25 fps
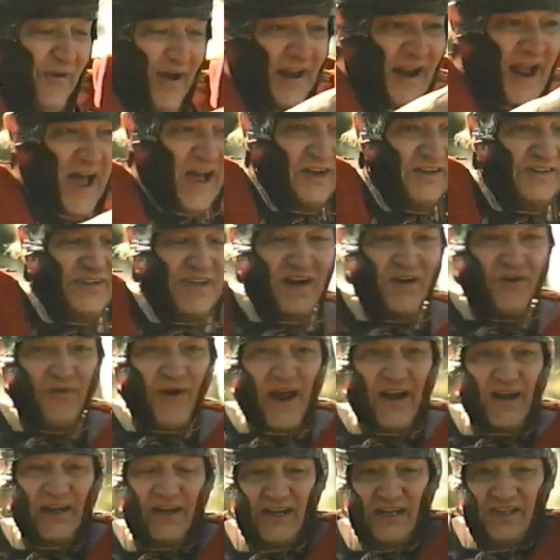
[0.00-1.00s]
they run out
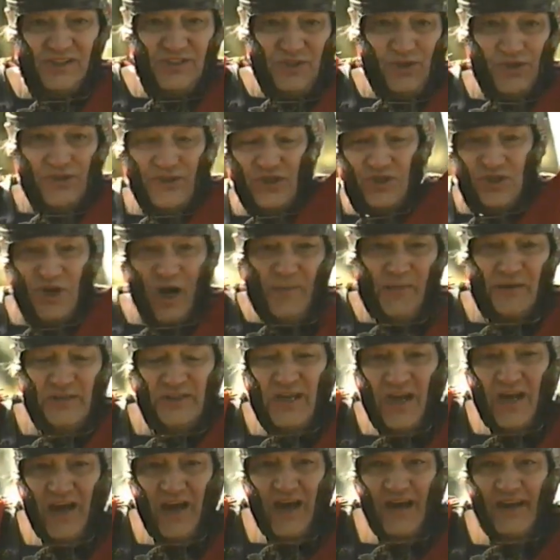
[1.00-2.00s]
there right against those
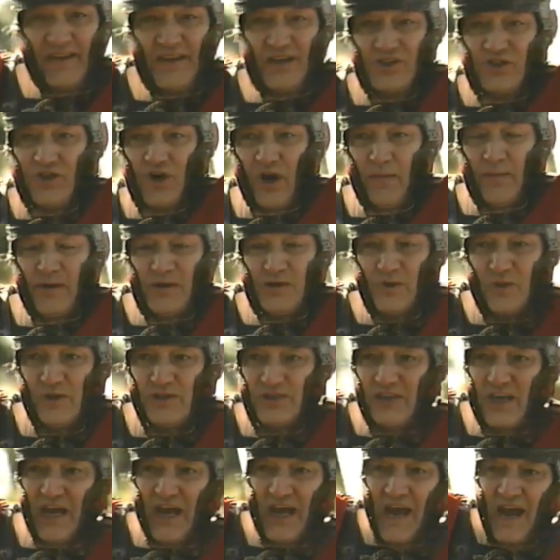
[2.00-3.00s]
Germans. And the
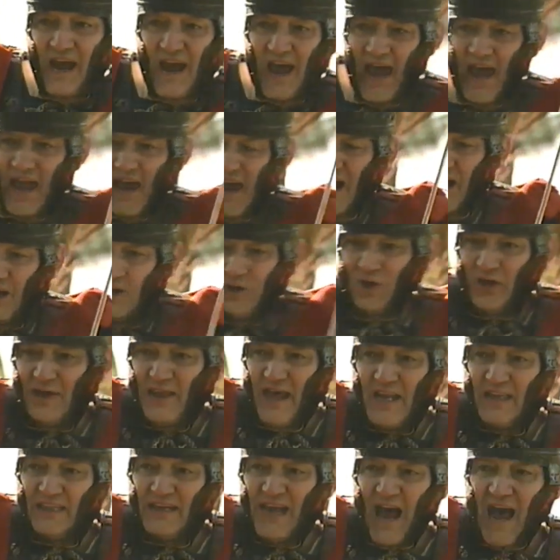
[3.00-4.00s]
Germans will say, hey,
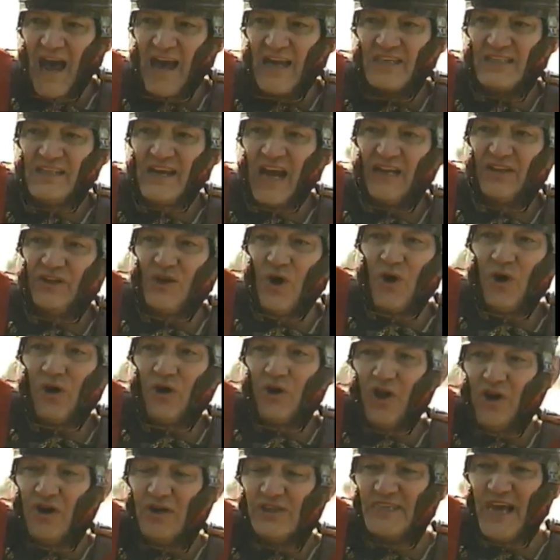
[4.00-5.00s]
look at that guy. He's got
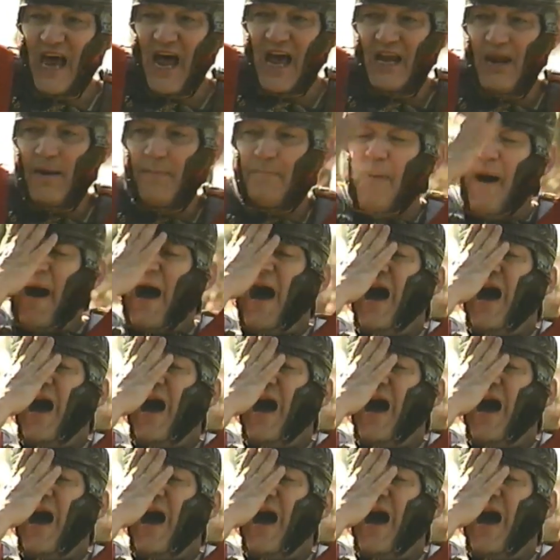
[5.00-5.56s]
no clothes on.